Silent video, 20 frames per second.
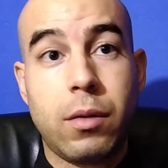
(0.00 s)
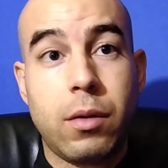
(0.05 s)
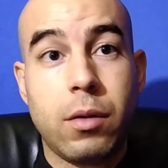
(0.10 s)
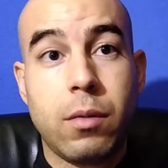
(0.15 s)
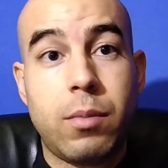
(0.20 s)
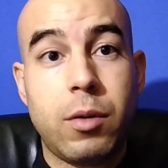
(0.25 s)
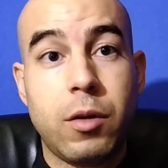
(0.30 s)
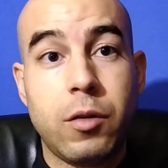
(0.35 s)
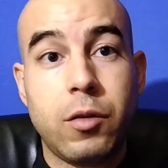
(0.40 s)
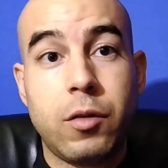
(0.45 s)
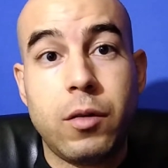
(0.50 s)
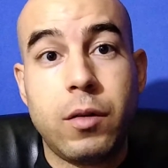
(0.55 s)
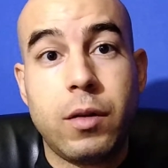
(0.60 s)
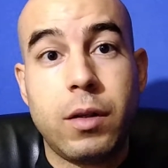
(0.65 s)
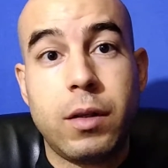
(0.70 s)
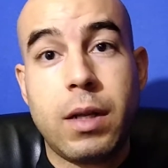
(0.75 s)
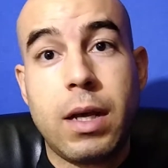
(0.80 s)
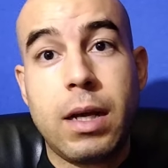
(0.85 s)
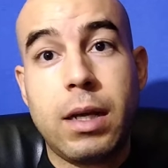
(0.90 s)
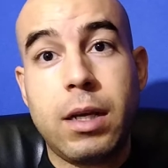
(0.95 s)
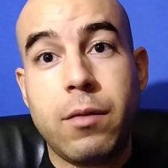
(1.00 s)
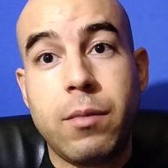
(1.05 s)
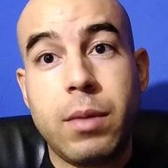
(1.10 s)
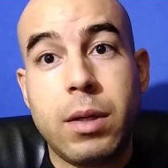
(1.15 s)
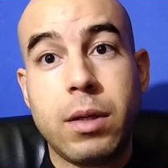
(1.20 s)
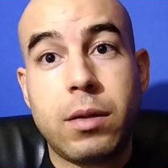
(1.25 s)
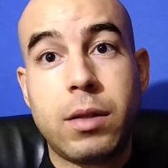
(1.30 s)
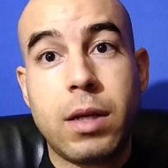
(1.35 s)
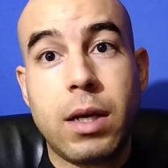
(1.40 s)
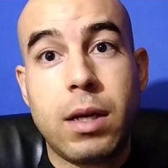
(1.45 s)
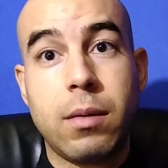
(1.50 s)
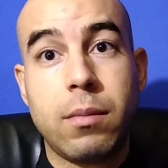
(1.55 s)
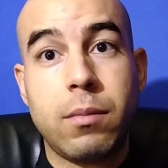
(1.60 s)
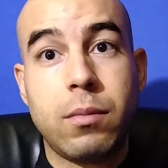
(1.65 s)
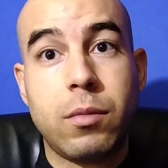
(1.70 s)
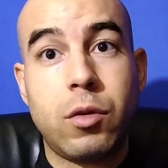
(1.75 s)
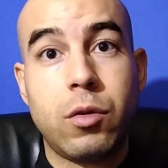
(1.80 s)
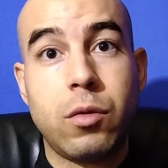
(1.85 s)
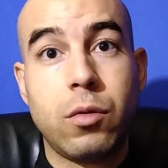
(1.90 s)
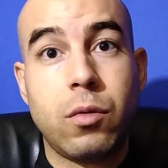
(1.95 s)
the person did not give me a
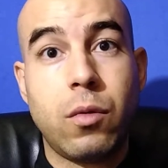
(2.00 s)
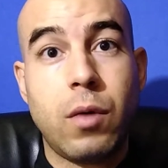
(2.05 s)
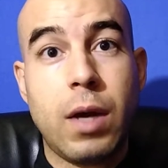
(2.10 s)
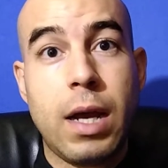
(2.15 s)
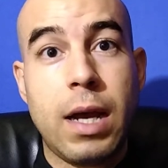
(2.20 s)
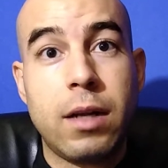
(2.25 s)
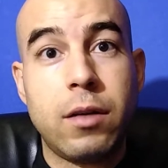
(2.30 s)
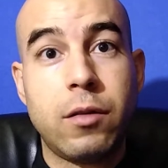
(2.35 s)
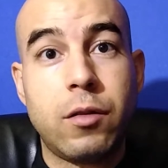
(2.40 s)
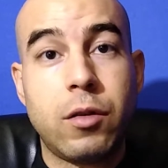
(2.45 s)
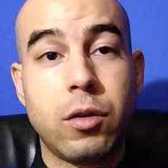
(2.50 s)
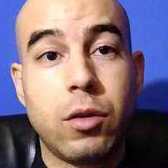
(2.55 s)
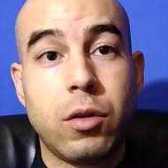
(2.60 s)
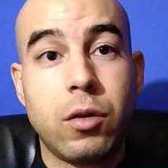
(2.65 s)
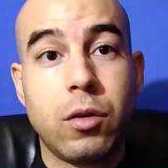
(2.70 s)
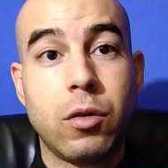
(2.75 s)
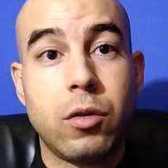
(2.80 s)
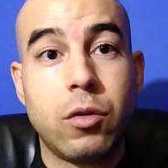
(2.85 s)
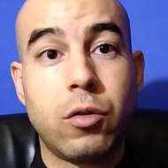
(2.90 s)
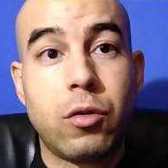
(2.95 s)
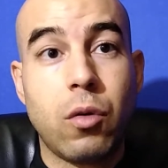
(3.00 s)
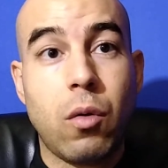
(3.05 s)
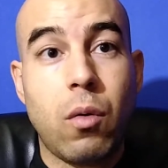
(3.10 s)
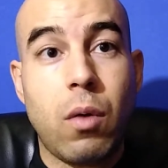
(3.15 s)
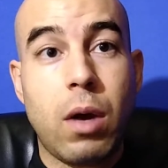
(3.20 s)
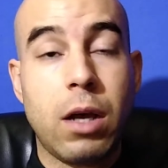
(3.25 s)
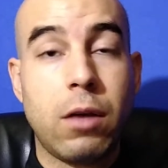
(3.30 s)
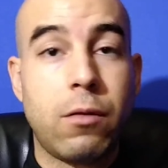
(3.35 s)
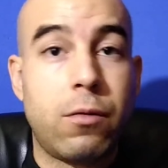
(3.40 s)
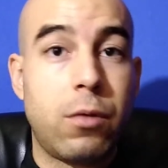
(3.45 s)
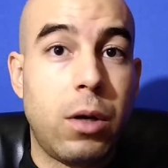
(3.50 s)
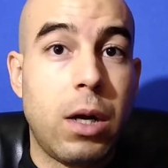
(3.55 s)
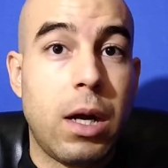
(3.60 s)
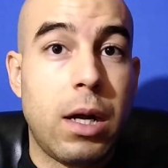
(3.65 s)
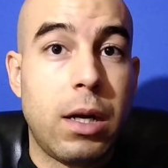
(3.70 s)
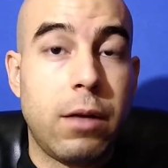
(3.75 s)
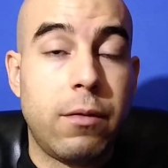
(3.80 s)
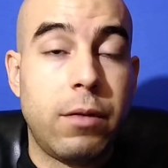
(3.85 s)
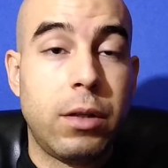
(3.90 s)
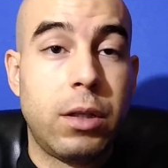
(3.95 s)
time to answer. So I
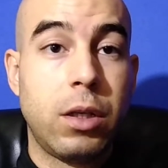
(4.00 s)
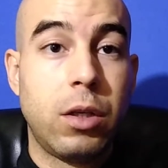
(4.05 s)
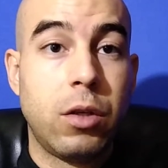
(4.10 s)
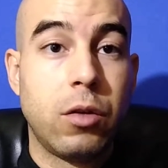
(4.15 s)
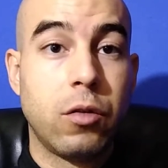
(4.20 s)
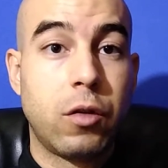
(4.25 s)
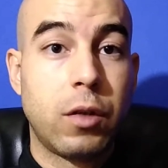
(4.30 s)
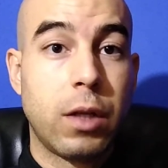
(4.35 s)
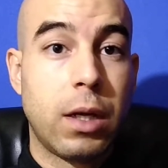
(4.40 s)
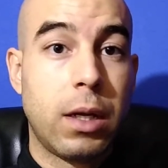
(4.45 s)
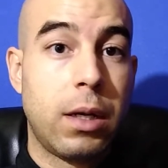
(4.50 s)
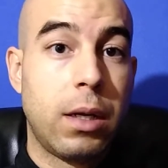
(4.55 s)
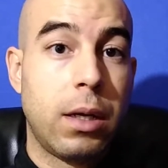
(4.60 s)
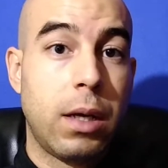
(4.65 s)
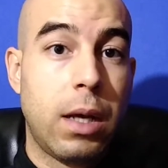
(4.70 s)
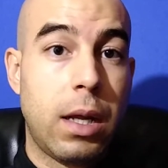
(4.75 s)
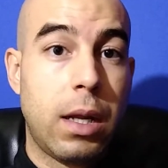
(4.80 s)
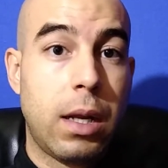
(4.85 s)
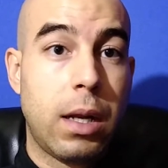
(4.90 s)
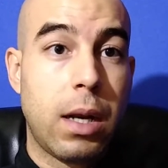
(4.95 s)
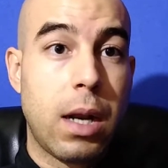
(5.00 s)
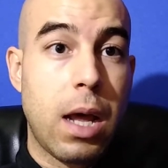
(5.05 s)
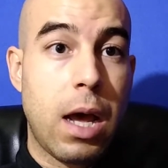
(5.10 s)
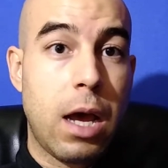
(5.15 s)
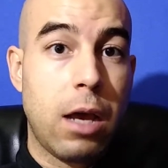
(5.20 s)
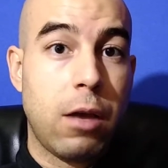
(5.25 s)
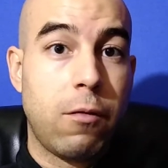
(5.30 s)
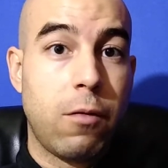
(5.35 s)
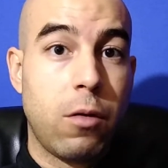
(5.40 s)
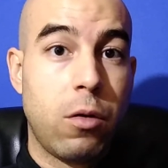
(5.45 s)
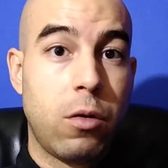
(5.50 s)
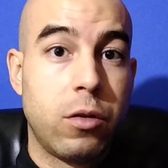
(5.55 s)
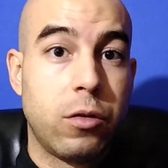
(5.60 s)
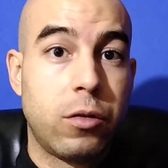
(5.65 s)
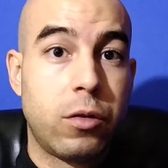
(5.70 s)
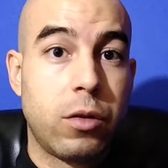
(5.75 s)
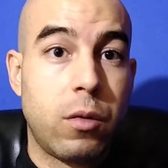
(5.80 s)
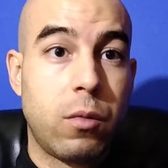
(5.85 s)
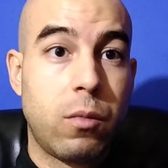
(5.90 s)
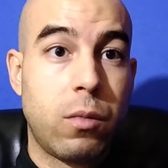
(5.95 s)
forgot everything you said and I
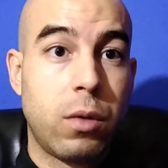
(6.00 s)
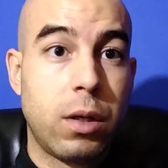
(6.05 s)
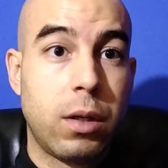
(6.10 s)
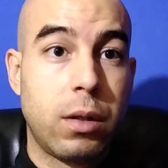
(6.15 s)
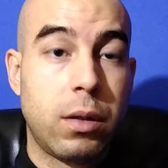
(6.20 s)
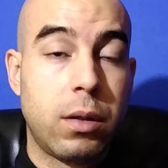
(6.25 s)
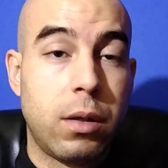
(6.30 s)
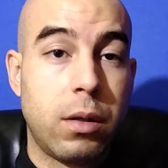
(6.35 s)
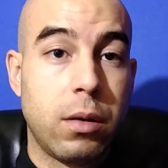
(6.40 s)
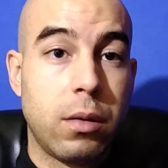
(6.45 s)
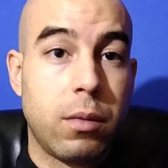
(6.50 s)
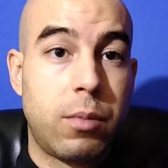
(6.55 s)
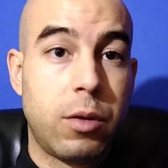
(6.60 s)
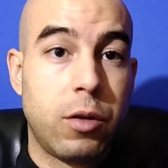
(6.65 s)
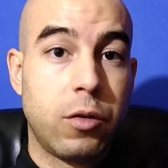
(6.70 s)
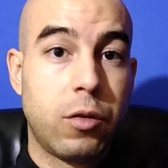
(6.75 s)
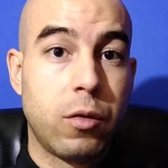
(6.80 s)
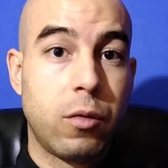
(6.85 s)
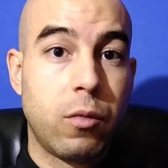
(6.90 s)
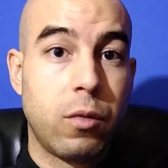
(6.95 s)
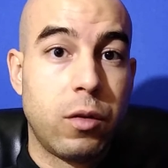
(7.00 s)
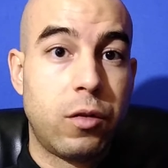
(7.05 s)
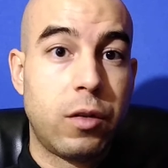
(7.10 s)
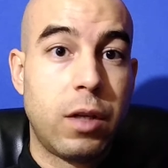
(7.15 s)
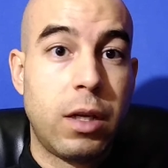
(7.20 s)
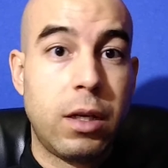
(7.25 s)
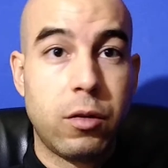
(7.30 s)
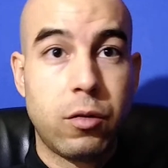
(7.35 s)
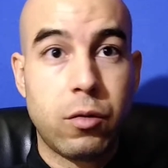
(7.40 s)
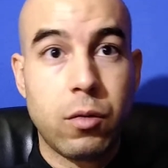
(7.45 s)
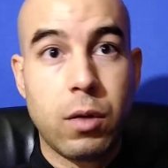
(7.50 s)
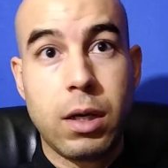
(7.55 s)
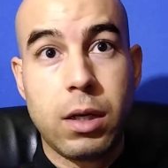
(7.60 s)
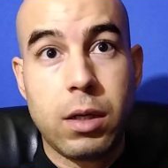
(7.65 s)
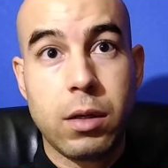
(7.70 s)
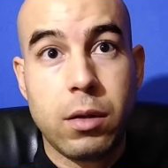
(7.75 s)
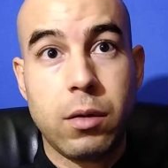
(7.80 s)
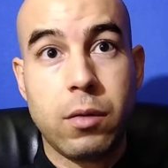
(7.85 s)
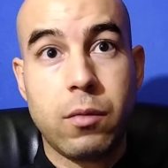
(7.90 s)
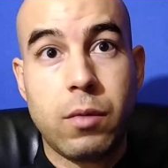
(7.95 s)
focused on what the person was saying so I
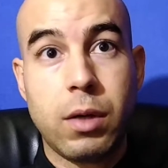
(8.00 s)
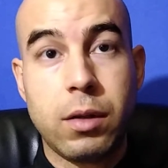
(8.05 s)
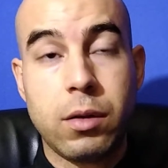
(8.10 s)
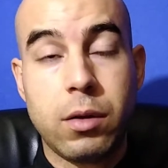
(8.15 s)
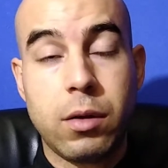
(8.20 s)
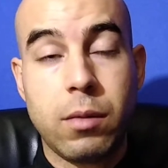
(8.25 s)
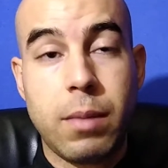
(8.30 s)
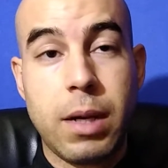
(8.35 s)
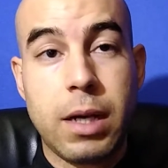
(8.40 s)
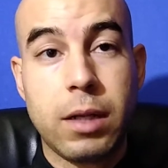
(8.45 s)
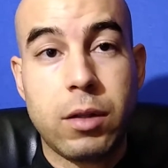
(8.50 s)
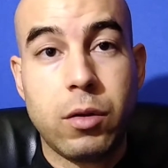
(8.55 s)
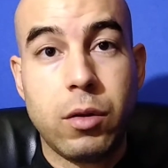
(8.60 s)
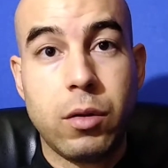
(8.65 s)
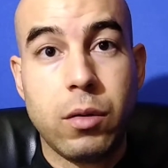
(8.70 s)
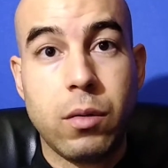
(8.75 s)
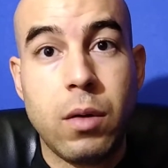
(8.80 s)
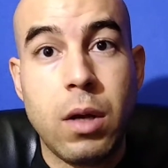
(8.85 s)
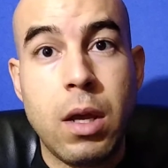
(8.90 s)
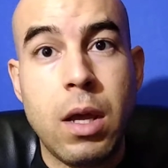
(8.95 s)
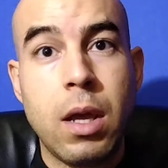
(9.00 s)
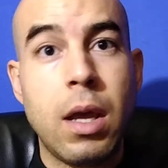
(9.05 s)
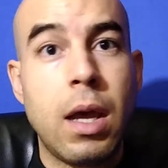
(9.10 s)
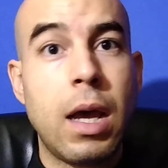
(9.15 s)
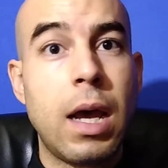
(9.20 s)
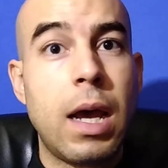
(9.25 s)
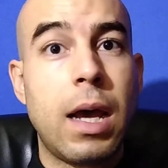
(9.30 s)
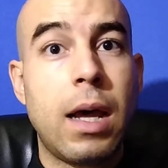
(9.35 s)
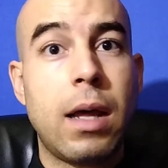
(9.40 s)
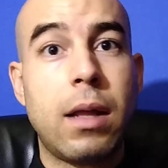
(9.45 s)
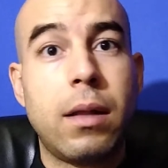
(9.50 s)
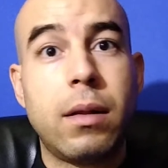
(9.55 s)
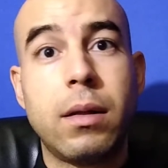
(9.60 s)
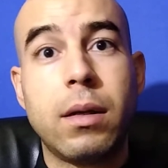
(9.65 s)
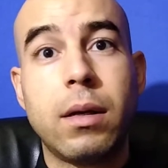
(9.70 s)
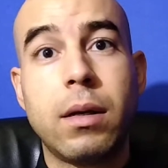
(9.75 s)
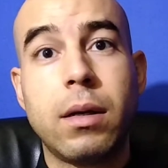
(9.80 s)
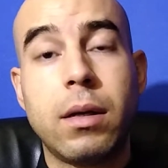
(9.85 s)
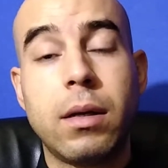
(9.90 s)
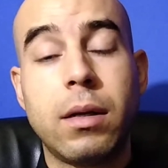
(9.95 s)
could render it back to you. And
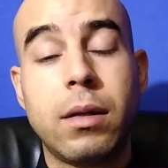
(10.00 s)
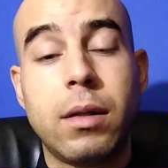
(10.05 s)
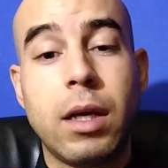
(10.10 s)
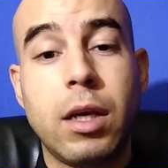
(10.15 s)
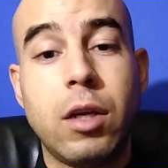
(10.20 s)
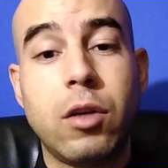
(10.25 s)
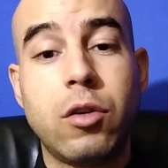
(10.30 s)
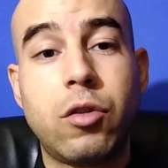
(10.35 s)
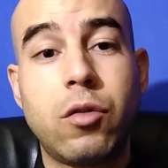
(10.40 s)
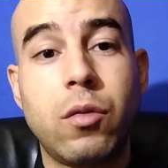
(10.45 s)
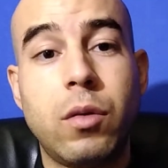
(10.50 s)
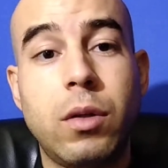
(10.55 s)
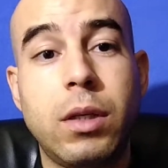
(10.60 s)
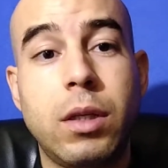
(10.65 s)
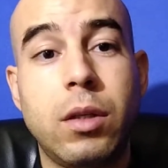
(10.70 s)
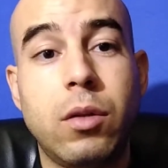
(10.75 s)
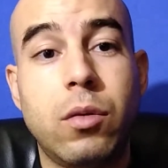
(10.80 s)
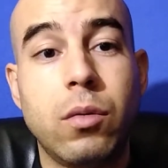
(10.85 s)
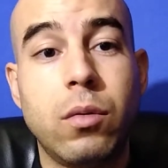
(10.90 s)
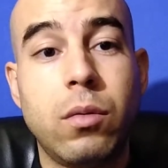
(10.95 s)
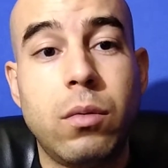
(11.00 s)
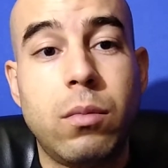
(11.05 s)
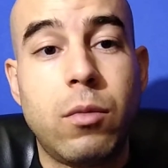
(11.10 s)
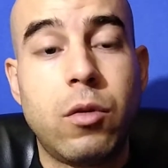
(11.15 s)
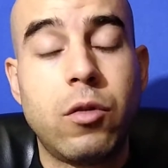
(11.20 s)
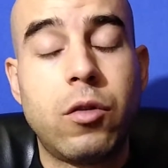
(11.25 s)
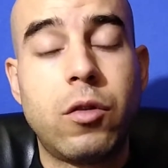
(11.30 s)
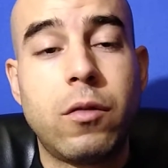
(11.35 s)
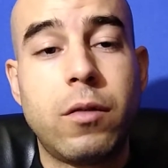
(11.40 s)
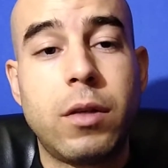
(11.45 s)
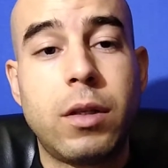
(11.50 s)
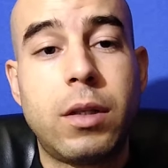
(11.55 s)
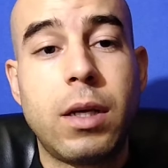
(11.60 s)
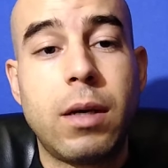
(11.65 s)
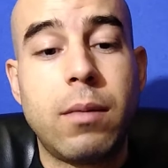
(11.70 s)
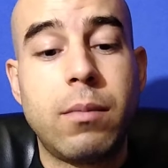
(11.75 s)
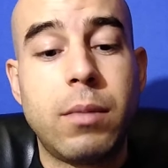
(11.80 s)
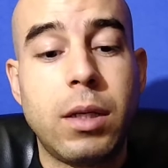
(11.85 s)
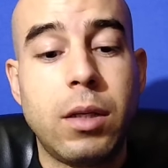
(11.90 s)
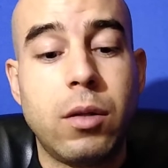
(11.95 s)
they usually do. Most of the
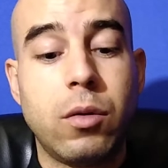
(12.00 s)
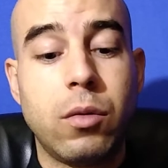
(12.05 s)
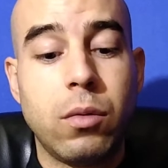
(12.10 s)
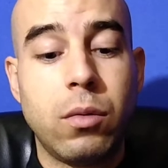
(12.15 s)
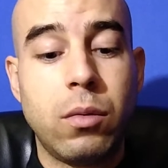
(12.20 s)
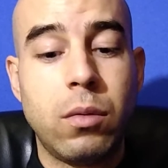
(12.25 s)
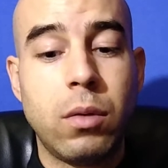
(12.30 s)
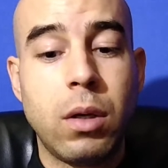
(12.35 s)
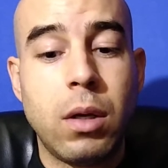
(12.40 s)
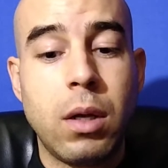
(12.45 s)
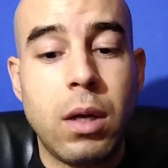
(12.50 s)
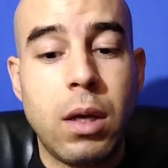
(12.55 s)
time they do.